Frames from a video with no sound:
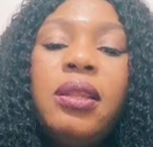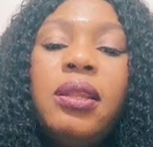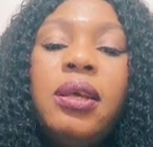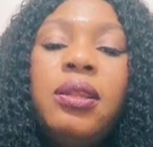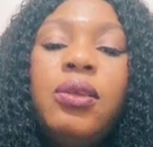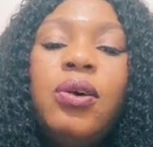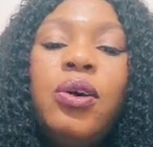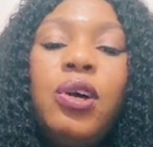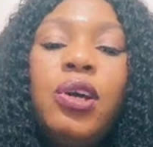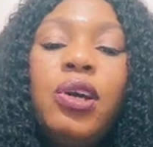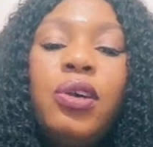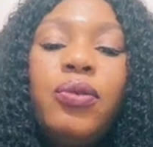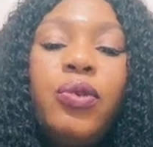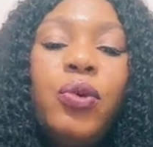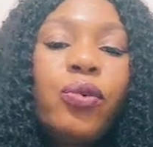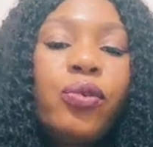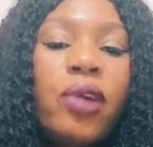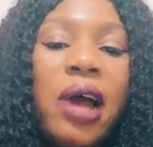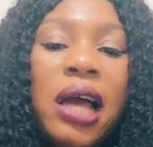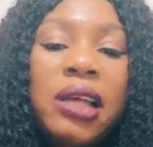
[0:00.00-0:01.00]
They don't give
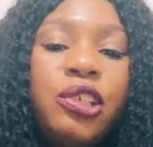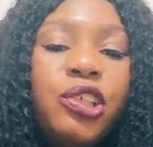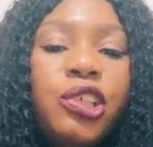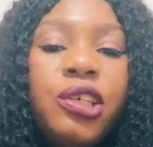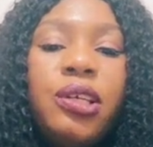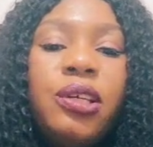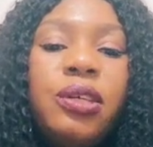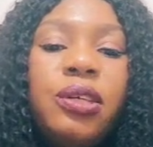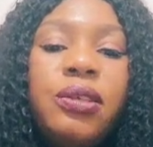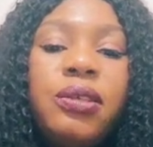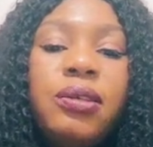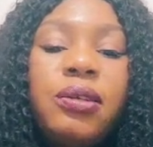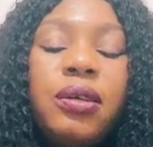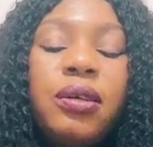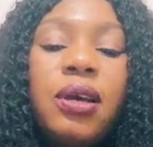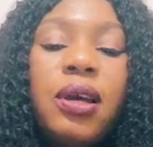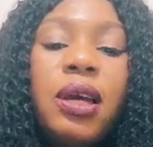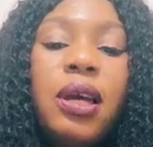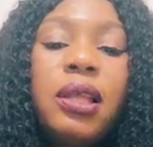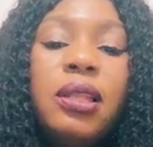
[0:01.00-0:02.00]
you rashes.
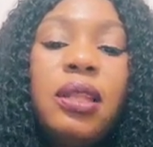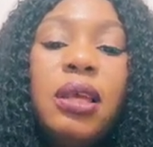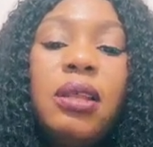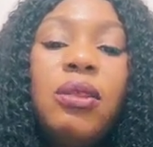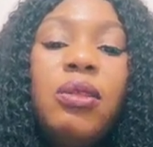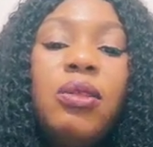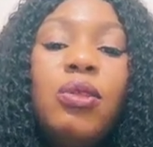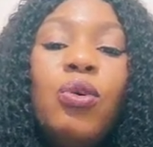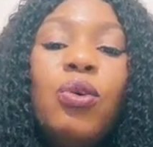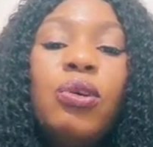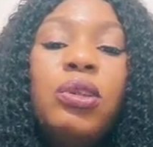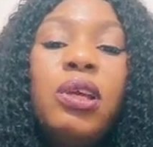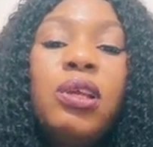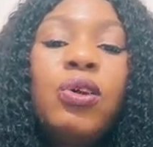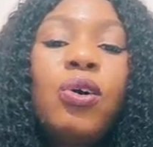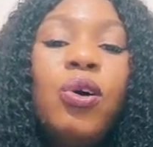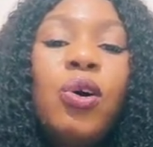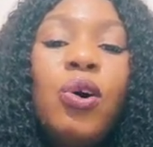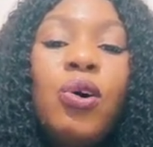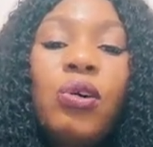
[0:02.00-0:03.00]
They
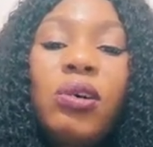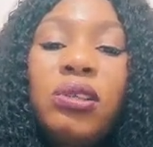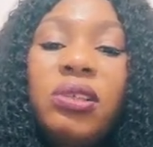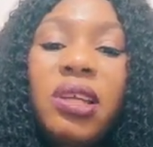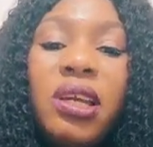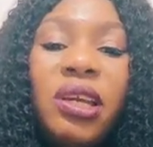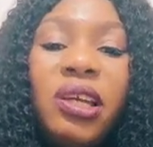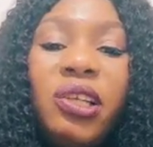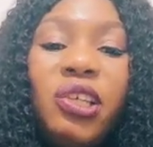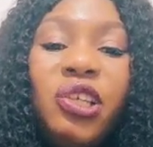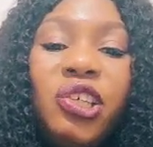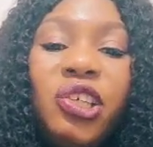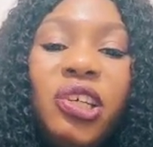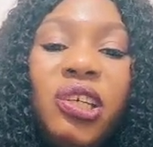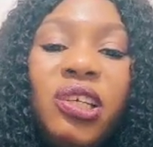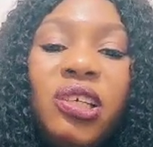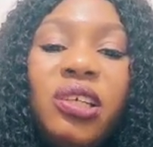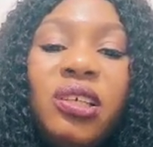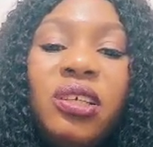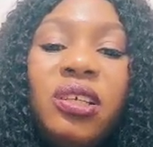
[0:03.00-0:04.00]
don't cause
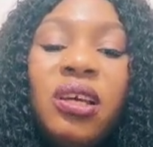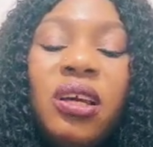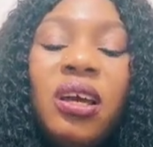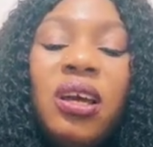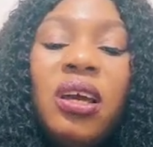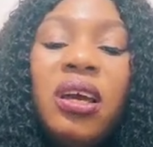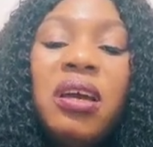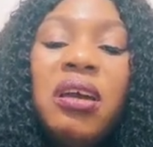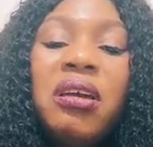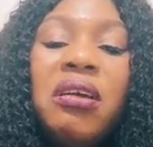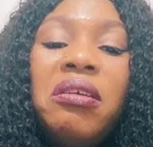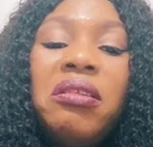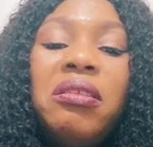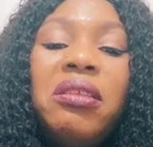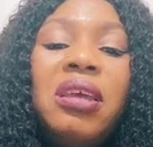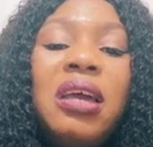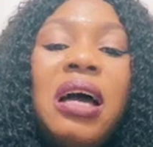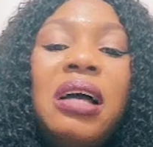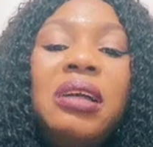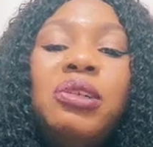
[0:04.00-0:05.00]
itching.
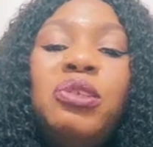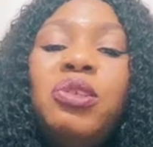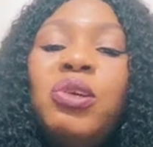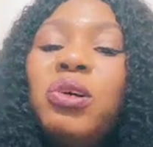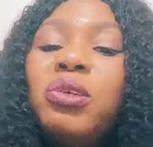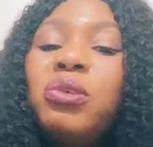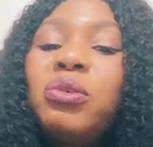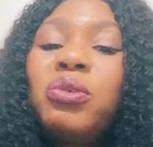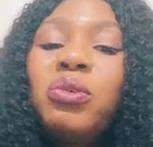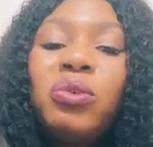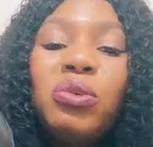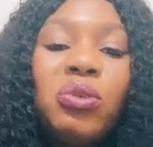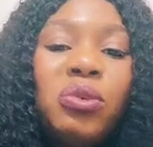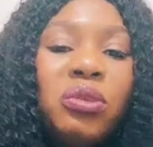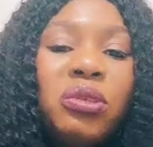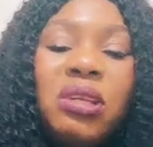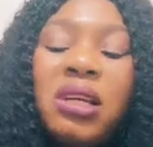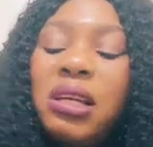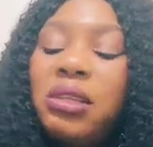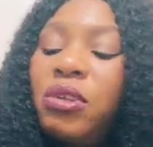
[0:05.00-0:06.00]
They are just
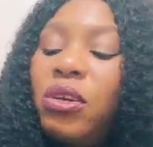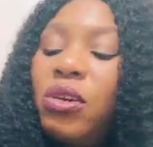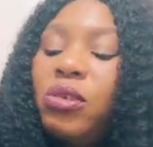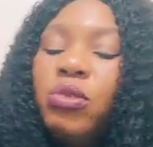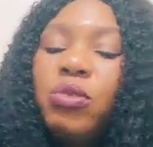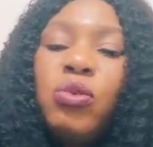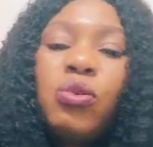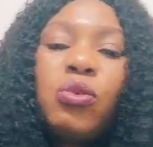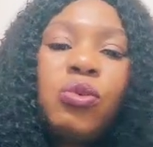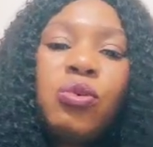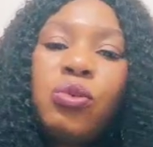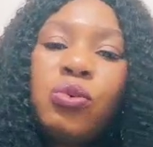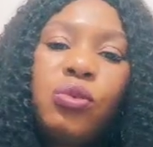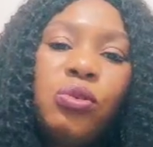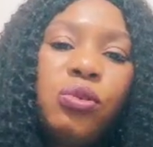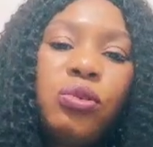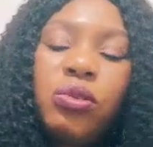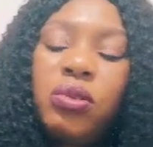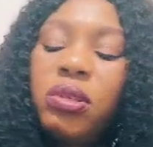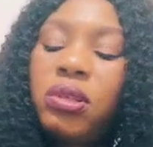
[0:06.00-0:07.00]
good. They are just so
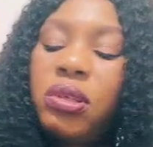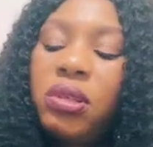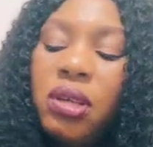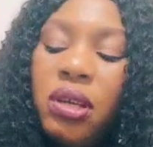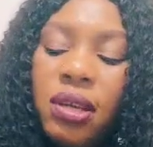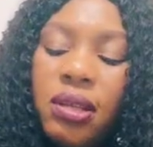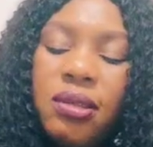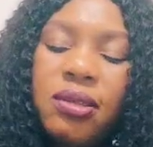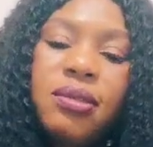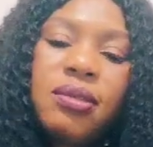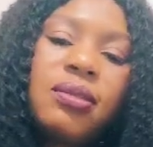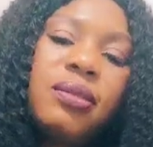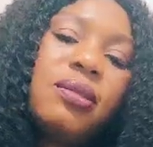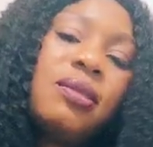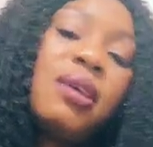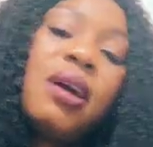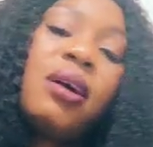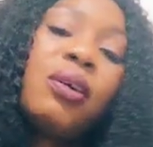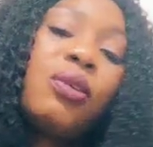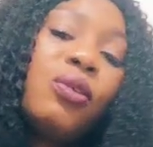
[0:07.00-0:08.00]
good. Yes,
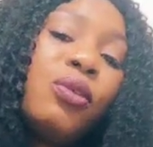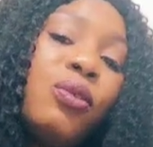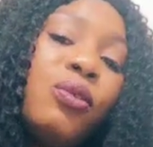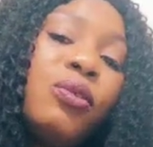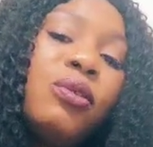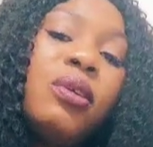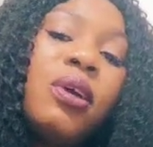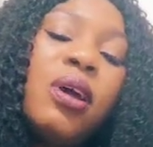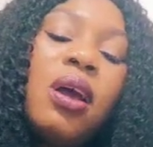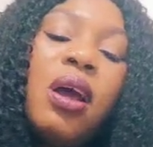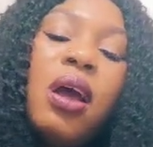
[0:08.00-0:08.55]
they are good.